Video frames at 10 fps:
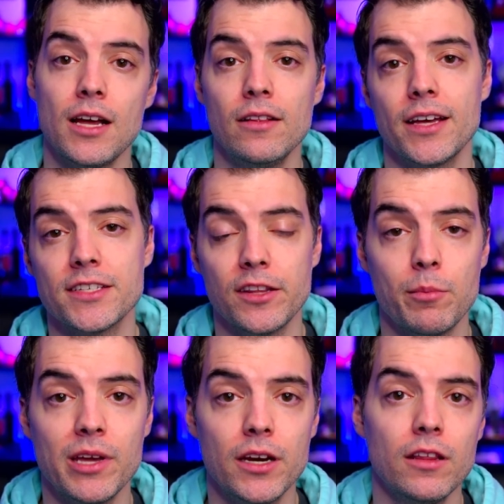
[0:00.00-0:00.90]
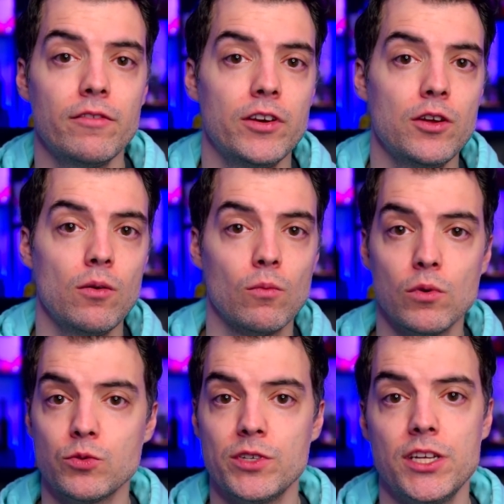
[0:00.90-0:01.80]
Like I said in the beginning of the video,
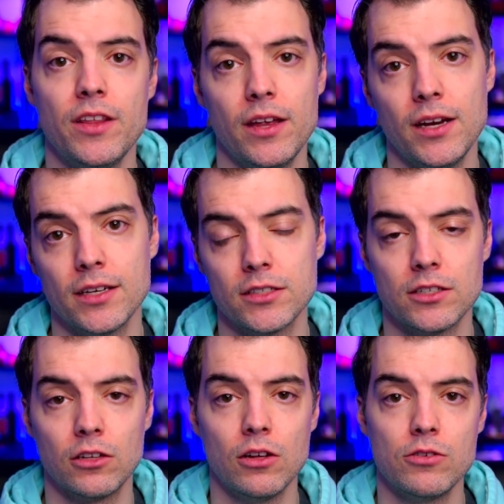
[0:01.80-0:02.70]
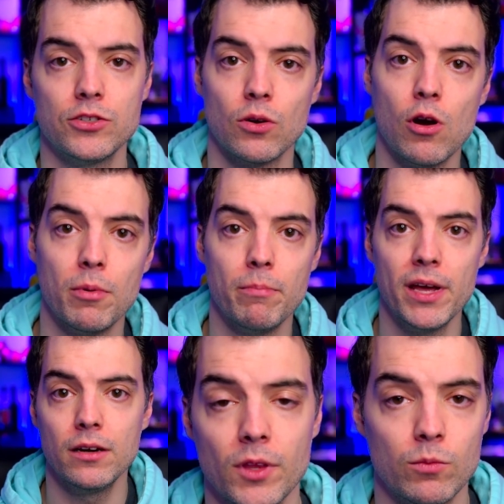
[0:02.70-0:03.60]
once we see that next closed or open
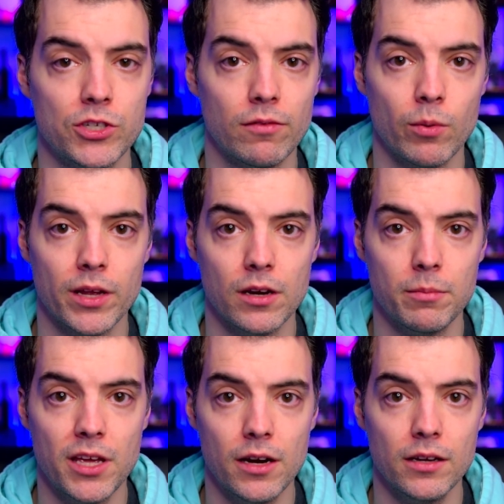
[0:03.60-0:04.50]
beta, whichever we end up getting,